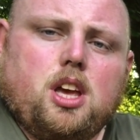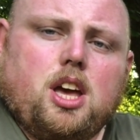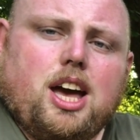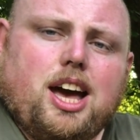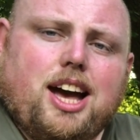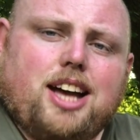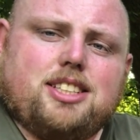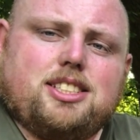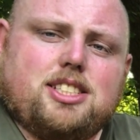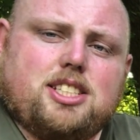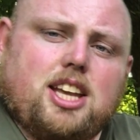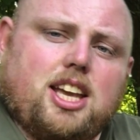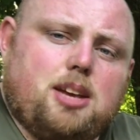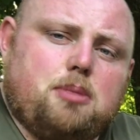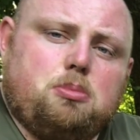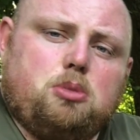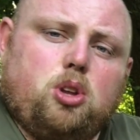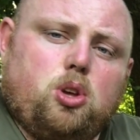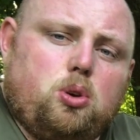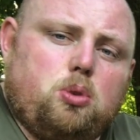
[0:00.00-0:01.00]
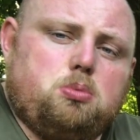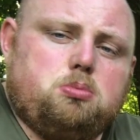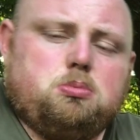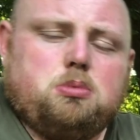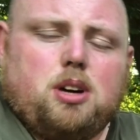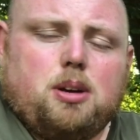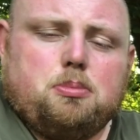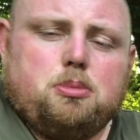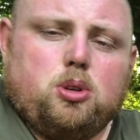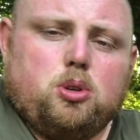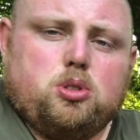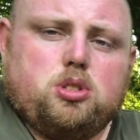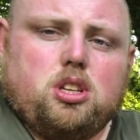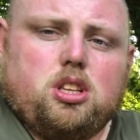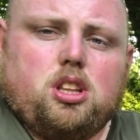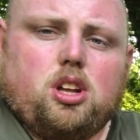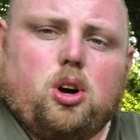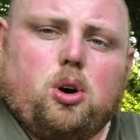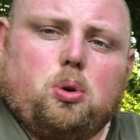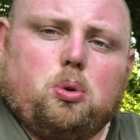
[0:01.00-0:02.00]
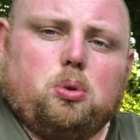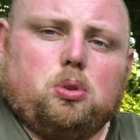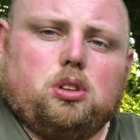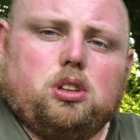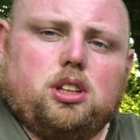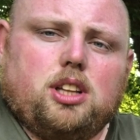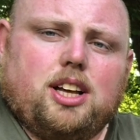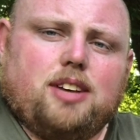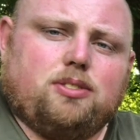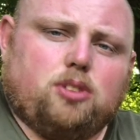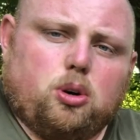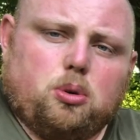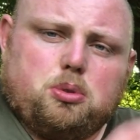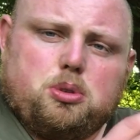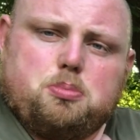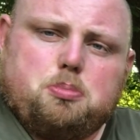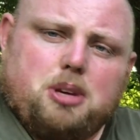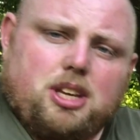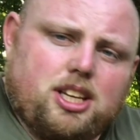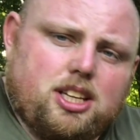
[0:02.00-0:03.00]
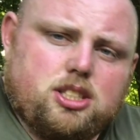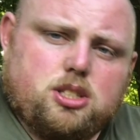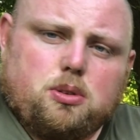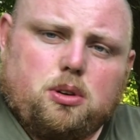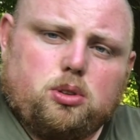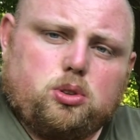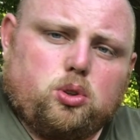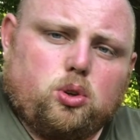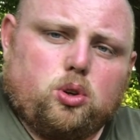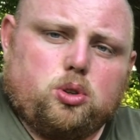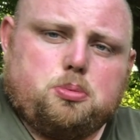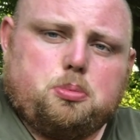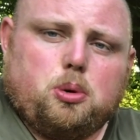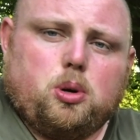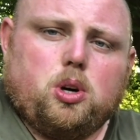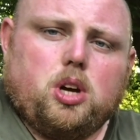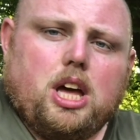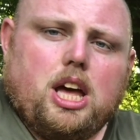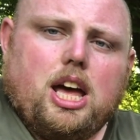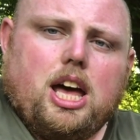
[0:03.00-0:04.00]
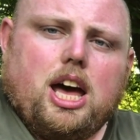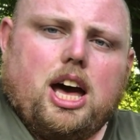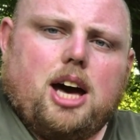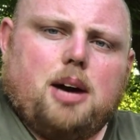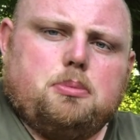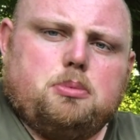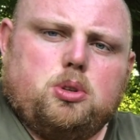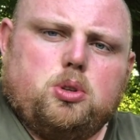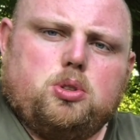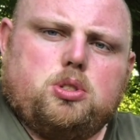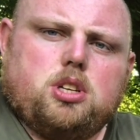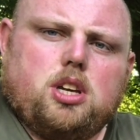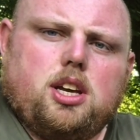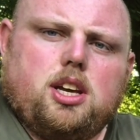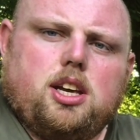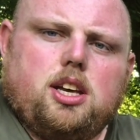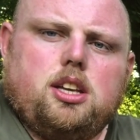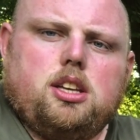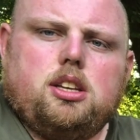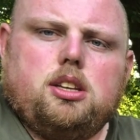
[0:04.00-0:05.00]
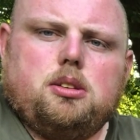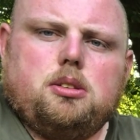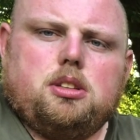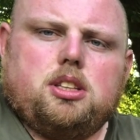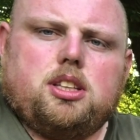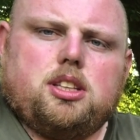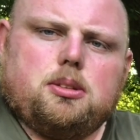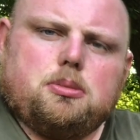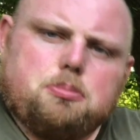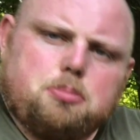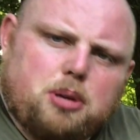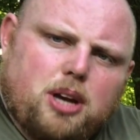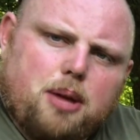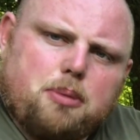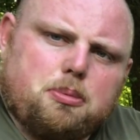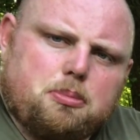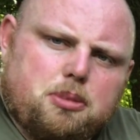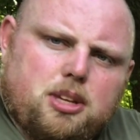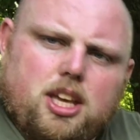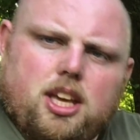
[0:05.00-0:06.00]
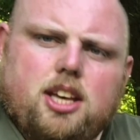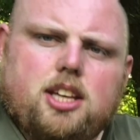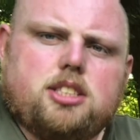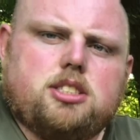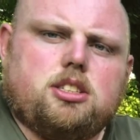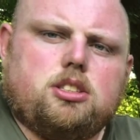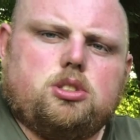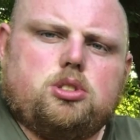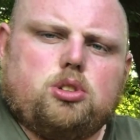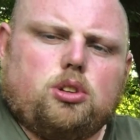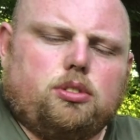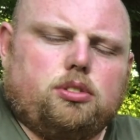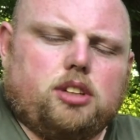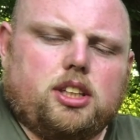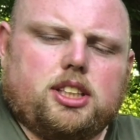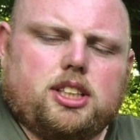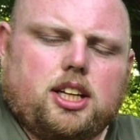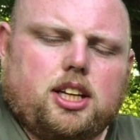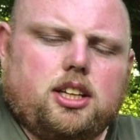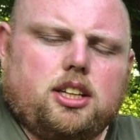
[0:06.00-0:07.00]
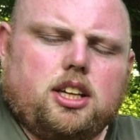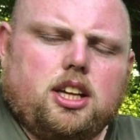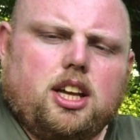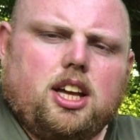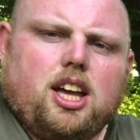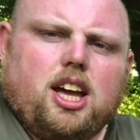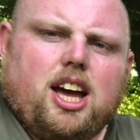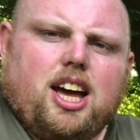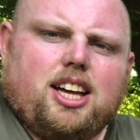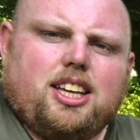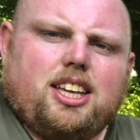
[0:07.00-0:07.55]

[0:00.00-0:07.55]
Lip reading: As I say, I'm new to the whole, I've always been into outdoors, but I'm new to prepping kits and stuff like that and